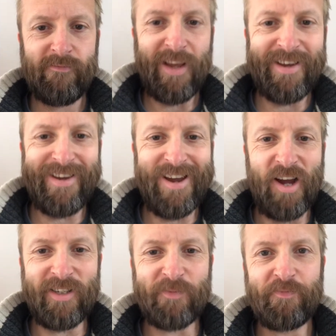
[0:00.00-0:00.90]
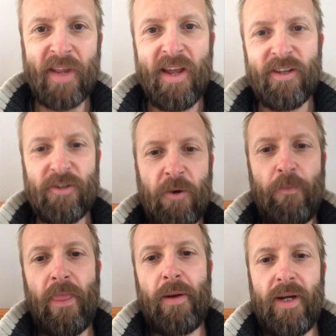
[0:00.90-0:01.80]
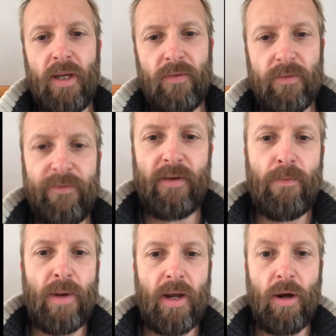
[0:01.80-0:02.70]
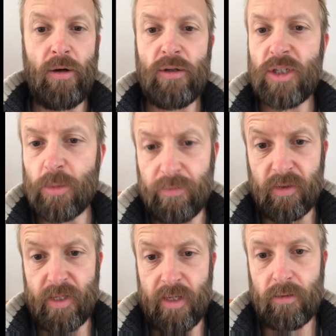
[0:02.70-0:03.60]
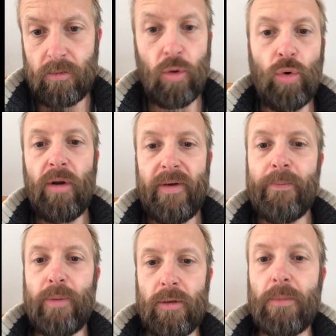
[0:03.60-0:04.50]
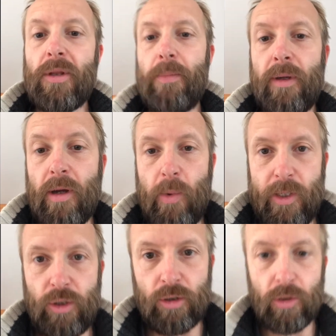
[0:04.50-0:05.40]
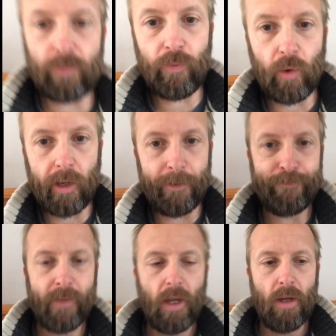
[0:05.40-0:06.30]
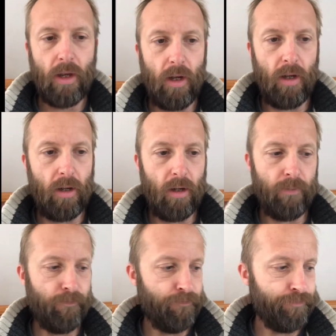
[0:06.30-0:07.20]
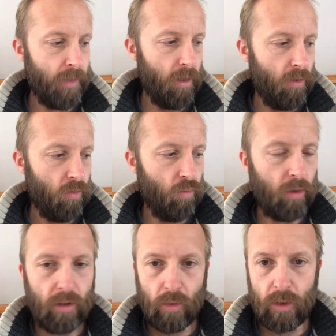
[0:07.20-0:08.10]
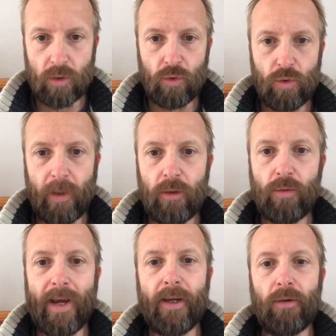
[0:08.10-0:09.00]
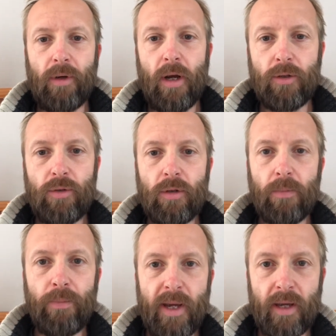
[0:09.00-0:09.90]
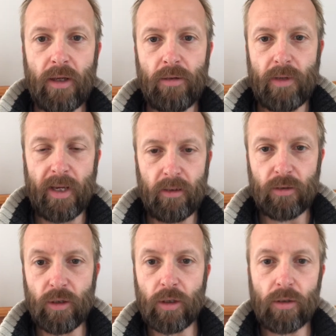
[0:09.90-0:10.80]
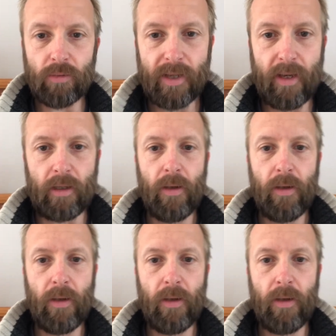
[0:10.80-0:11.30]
Hey guys, so I'm going to give you some feedback on some of the test, not all of it, but some of the bigger questions. Okay, one of the questions was about Uganda, and it asked you to compare Uganda to the UK.